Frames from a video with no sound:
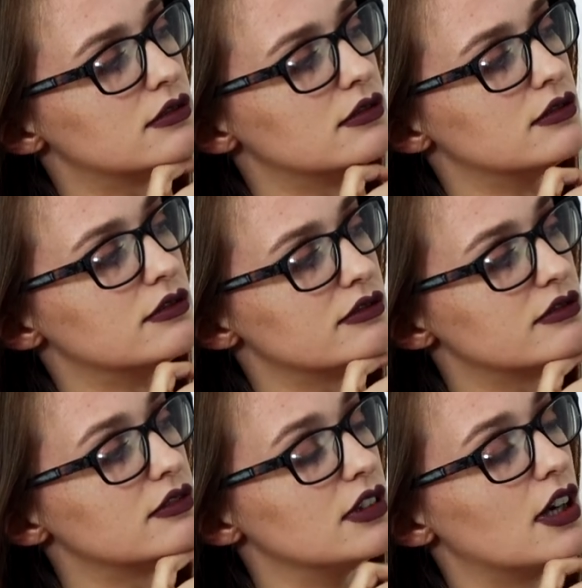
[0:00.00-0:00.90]
Fifty mil.
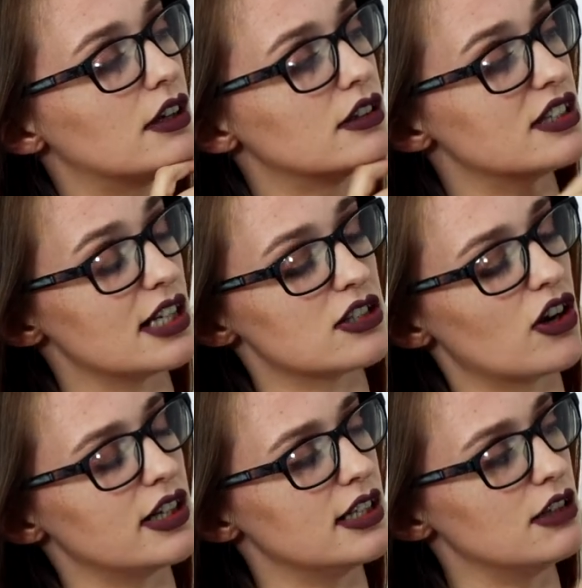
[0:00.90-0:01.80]
Yeah, because they're
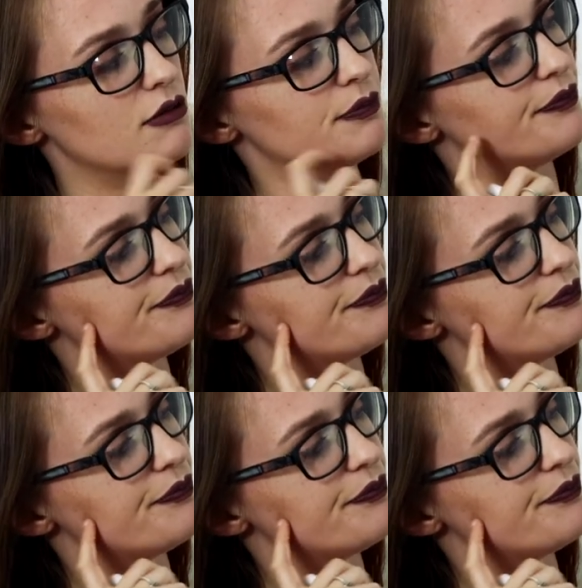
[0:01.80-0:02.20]
tiny little.